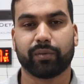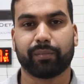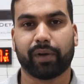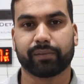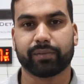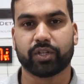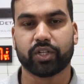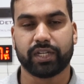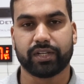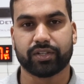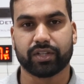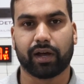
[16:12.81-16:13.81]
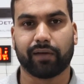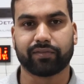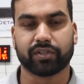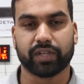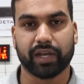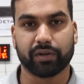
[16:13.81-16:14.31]
buying a machine is the
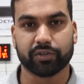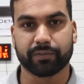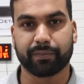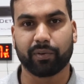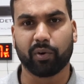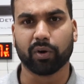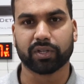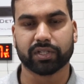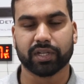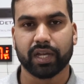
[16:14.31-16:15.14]
after-sales support.